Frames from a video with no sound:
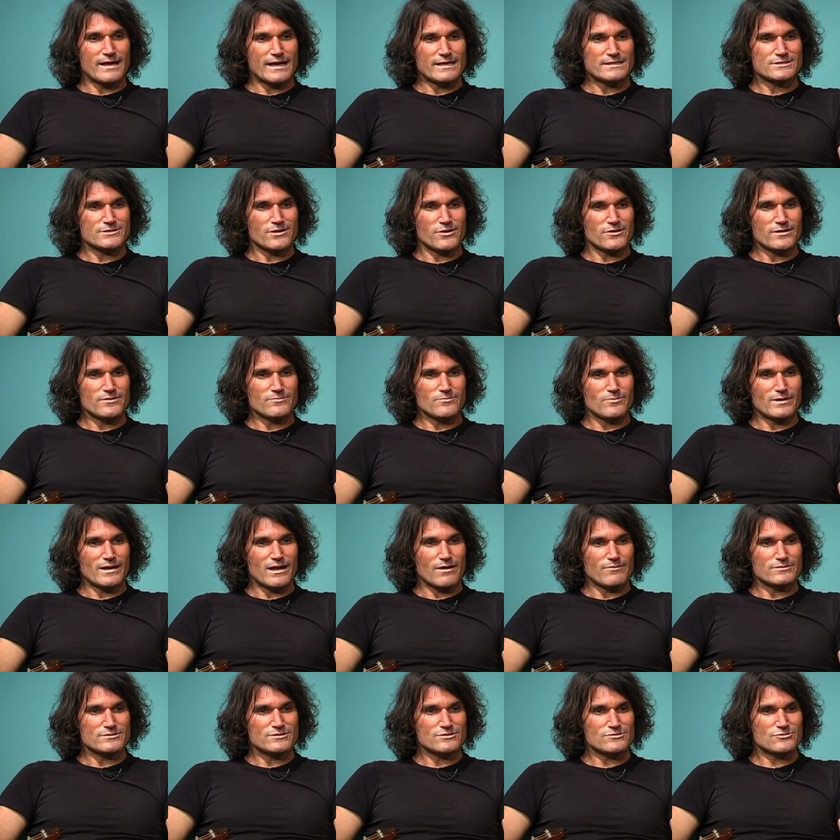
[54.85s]
I started when
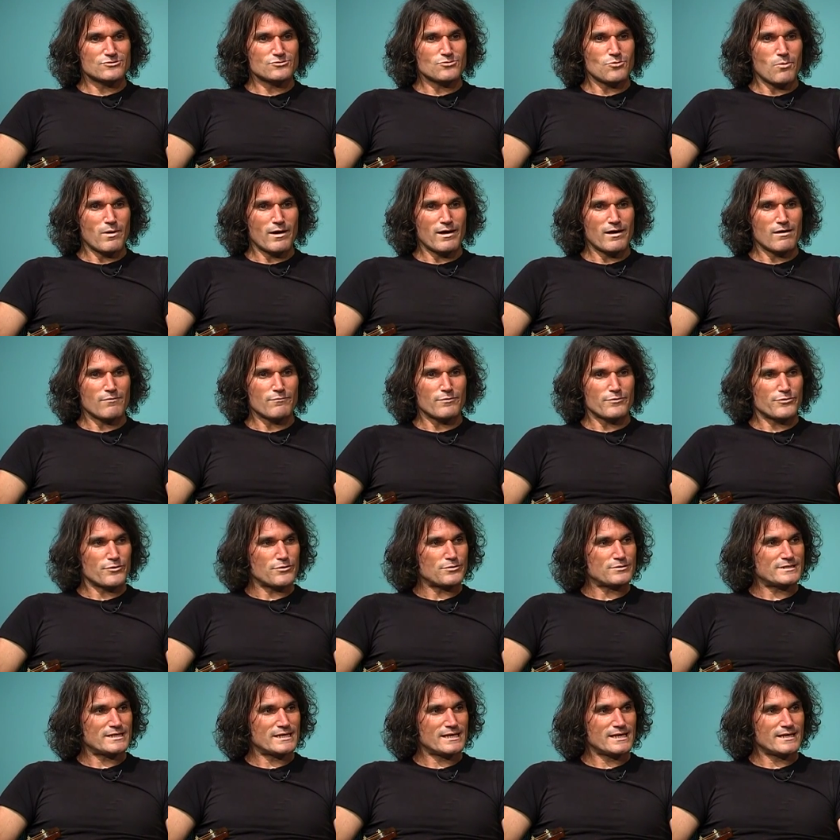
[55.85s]
I was 12 or
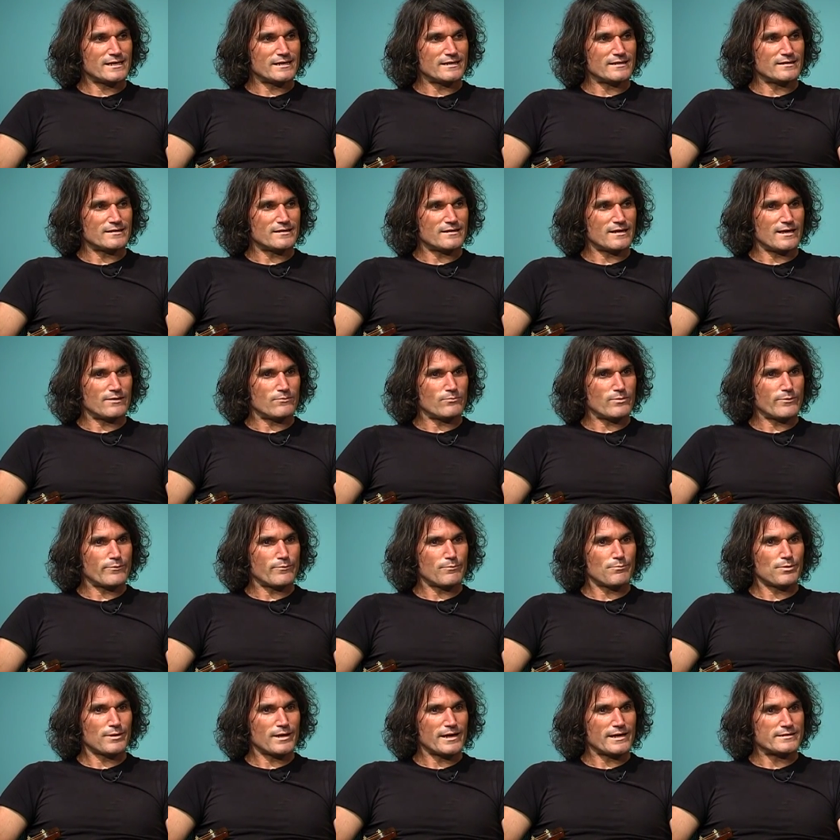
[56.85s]
13, and we
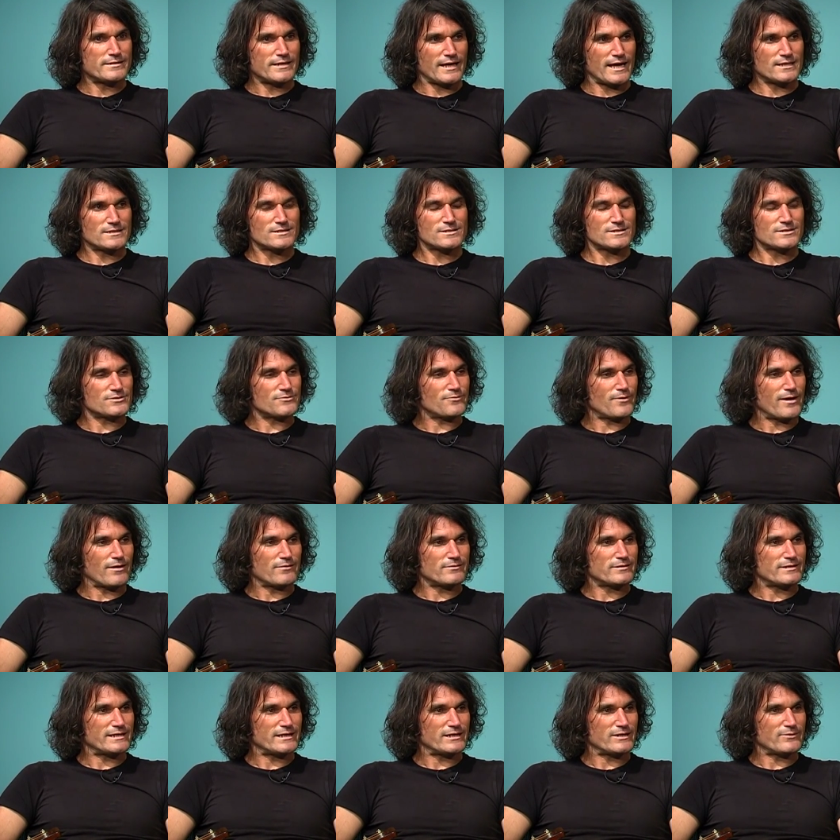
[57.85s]
would play dances
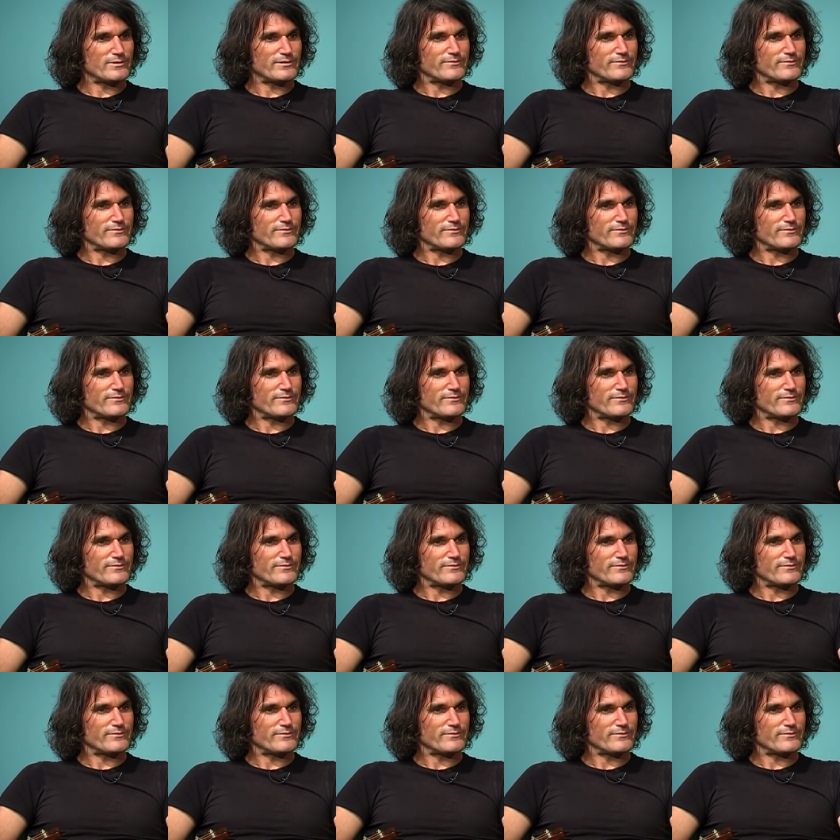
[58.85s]
around here.